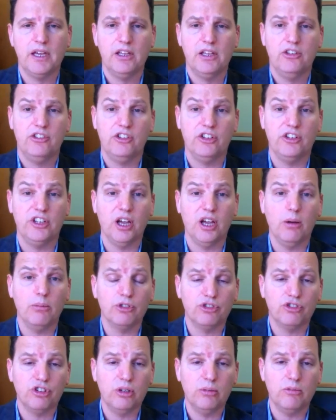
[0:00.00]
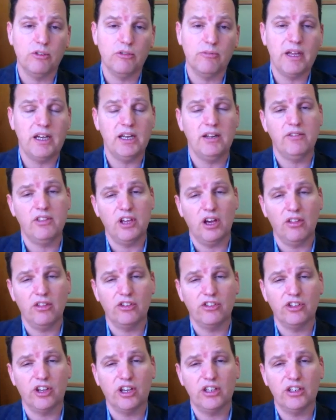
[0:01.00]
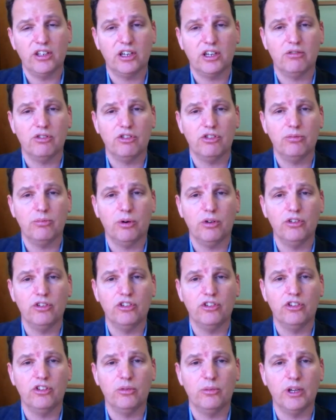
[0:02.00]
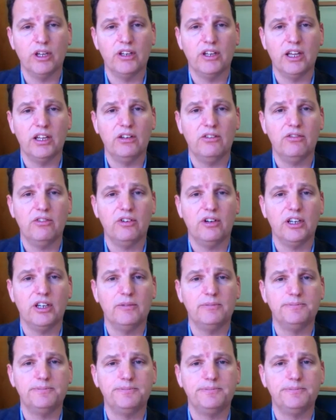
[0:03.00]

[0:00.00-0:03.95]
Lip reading: sitting upstream of many of the other cytokine responses that we identify.